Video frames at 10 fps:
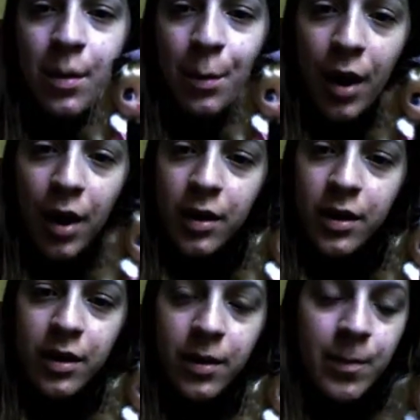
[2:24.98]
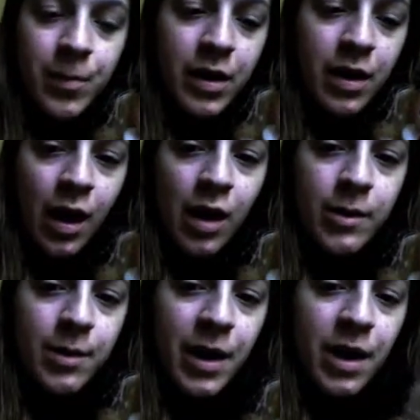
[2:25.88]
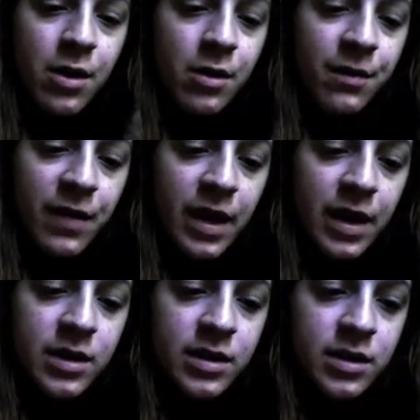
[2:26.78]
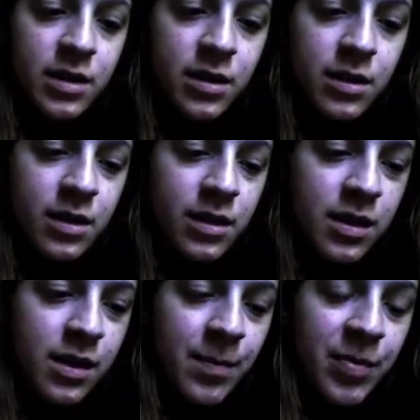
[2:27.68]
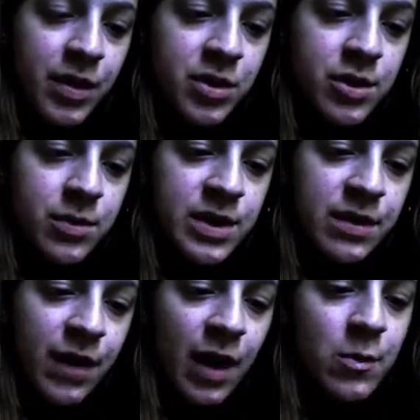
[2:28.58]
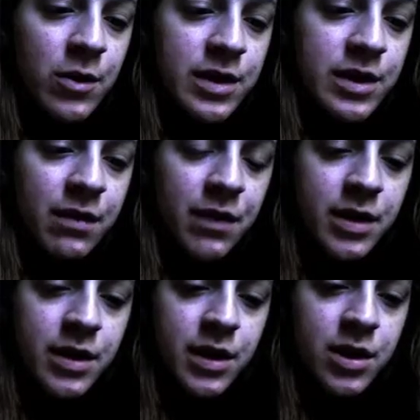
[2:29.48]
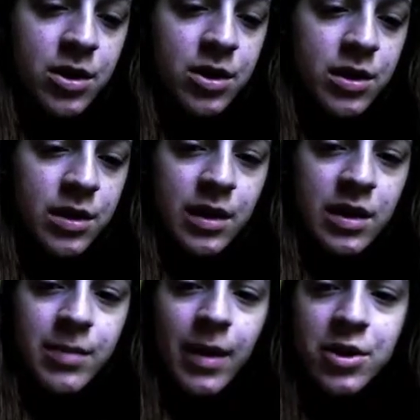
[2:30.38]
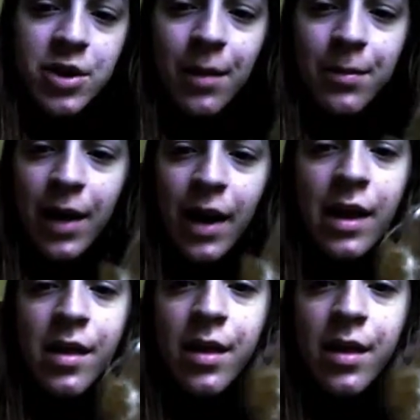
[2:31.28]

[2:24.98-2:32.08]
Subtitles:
Puck. I repainted her face. She was a fabulously vintage Littlest Pet Shop Blythe.